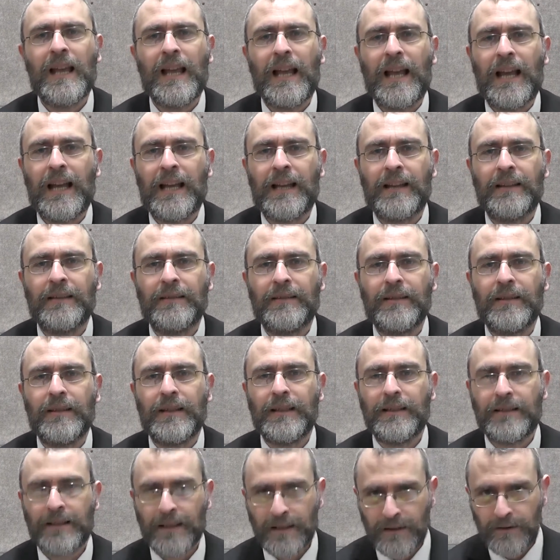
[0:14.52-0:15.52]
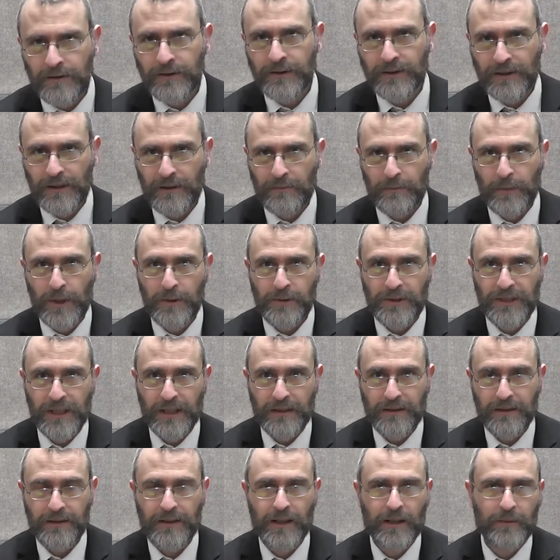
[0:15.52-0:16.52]
And he tells
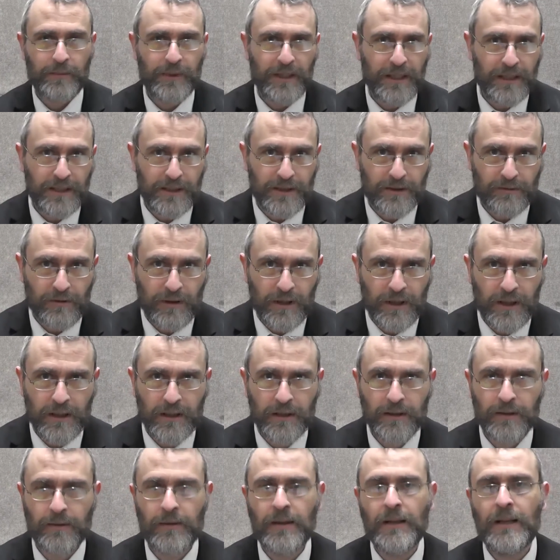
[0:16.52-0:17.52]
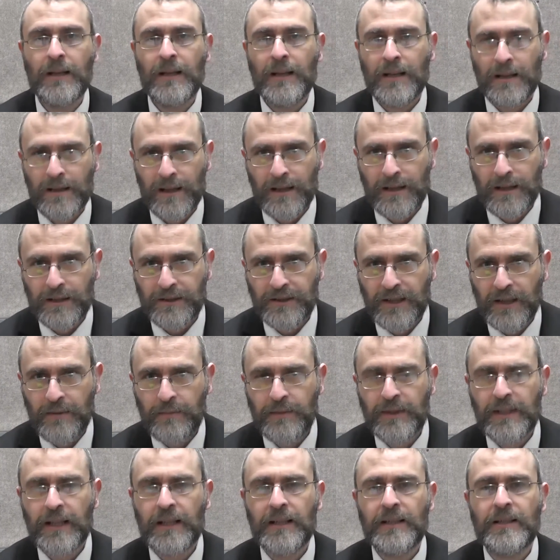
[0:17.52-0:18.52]
Moshe to tell Bnei Yisrael that
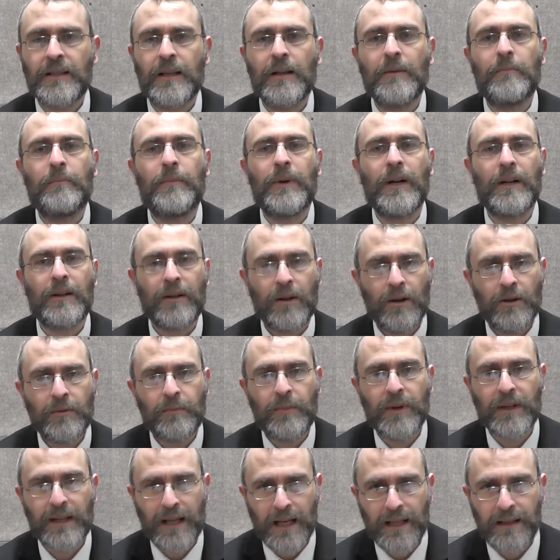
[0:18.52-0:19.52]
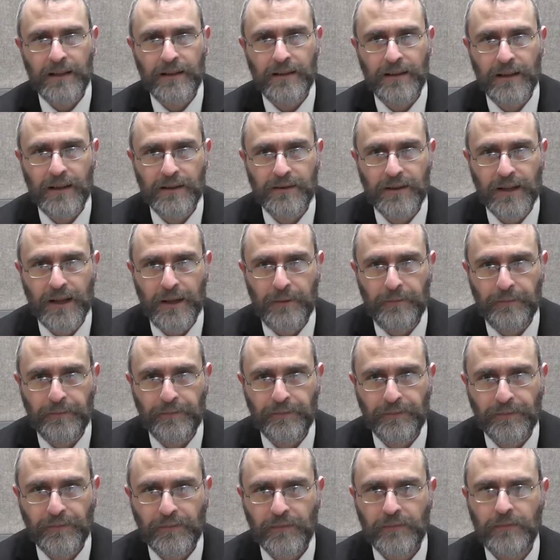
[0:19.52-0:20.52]
Hashem says, Pakod pakadati atchem.
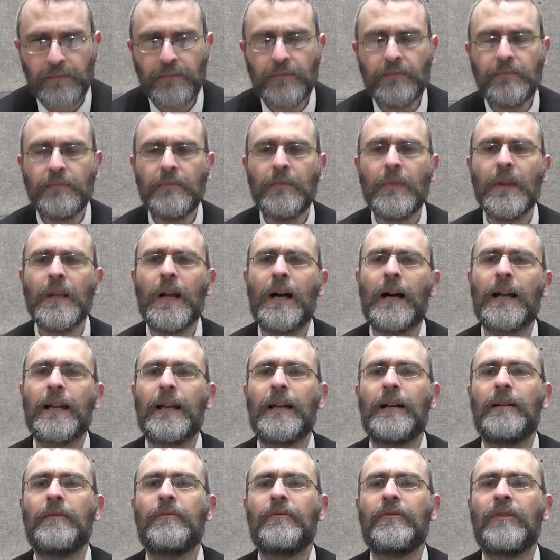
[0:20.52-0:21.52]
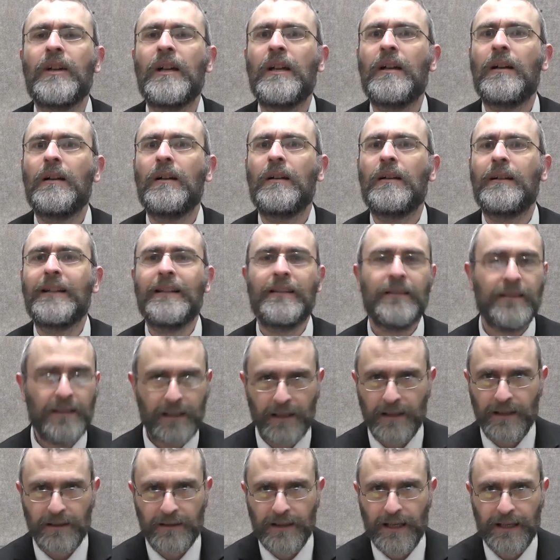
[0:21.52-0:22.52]
I have
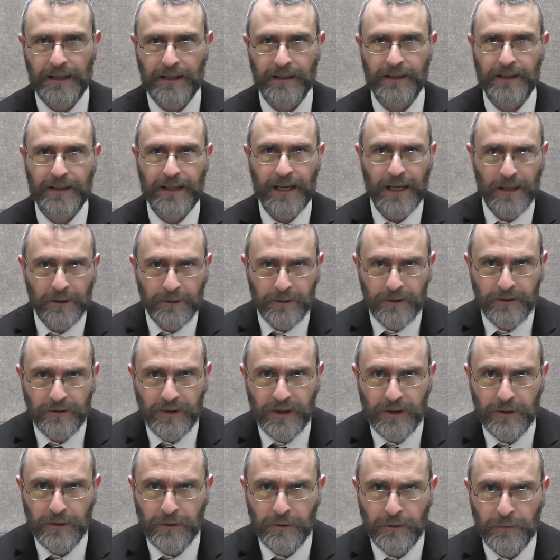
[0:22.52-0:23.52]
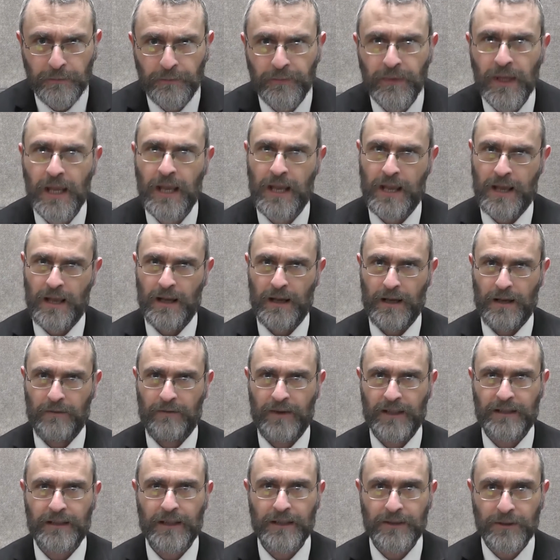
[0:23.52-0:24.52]
indeed taken account of you,
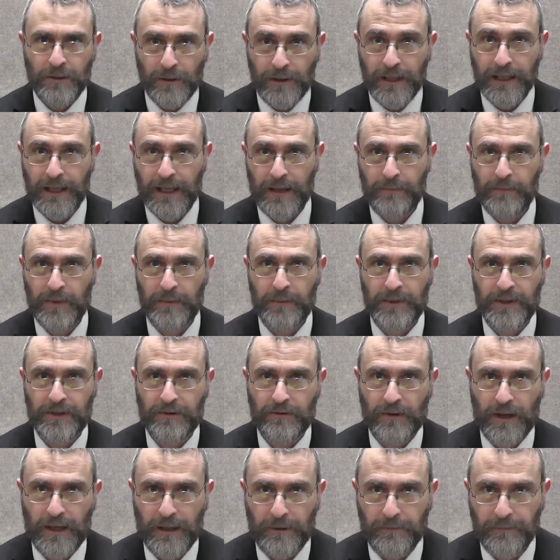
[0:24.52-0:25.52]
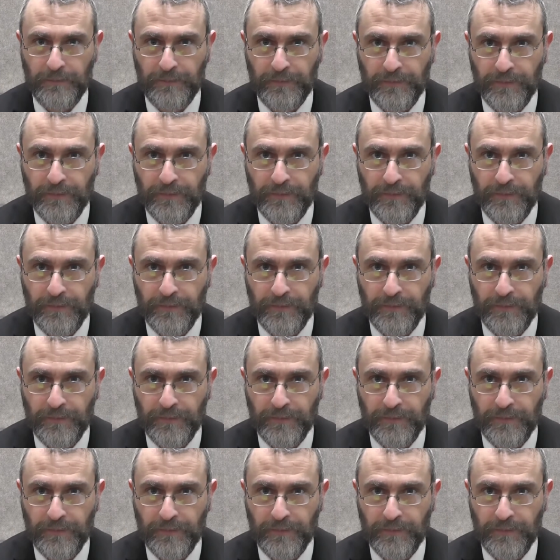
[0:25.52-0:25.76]
v'tasui lechem b'Mitzrayim.